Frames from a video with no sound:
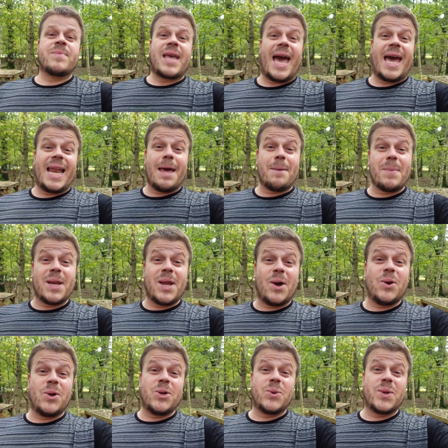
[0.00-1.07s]
And let me know
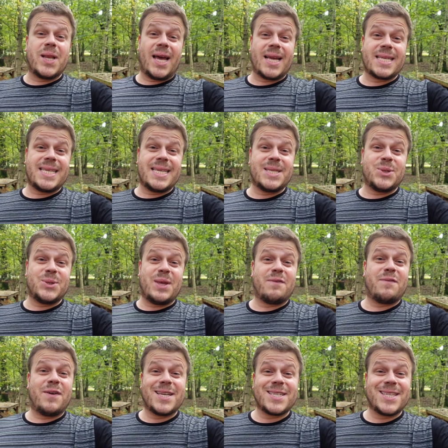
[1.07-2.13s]
who you would like to see do their
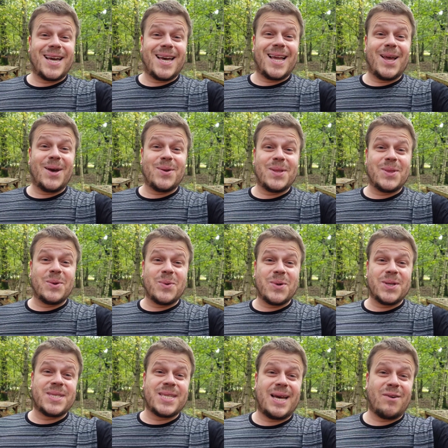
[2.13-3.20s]
first night alone in the
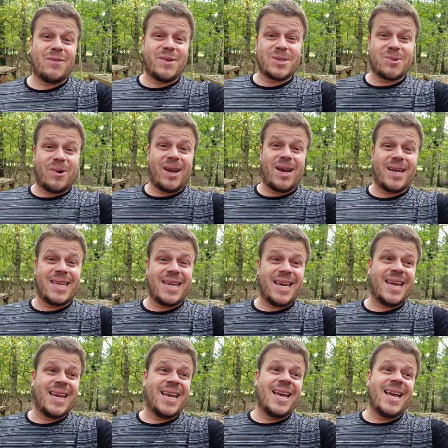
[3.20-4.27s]
woods. Alfie's great
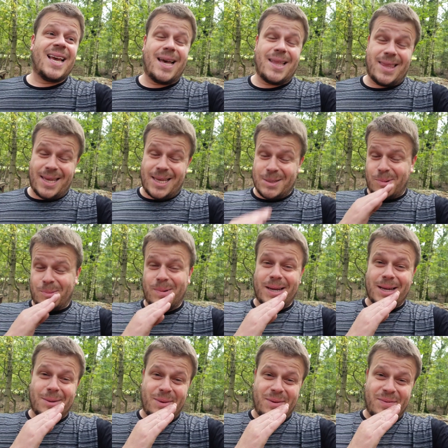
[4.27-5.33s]
idea. I think he's probably
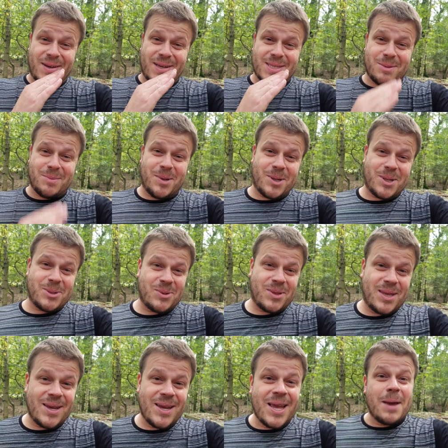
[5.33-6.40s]
going to be first, to be honest with
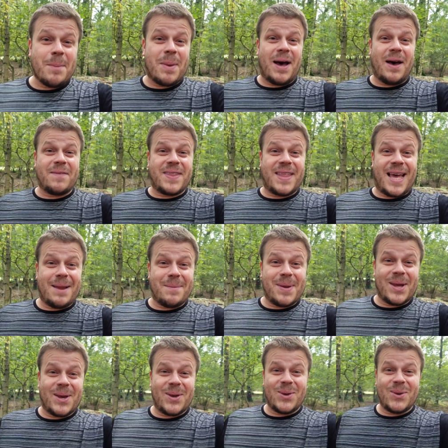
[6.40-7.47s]
you. But after that, let me
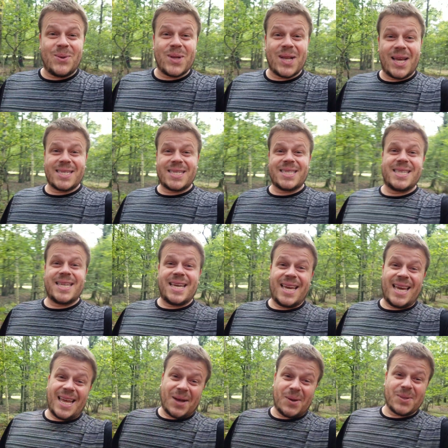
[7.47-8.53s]
know who you would like to see,
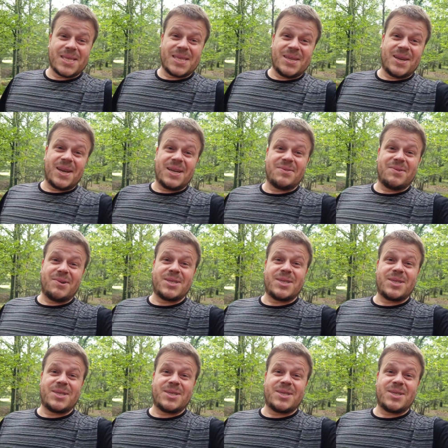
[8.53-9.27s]
and I will see you guys very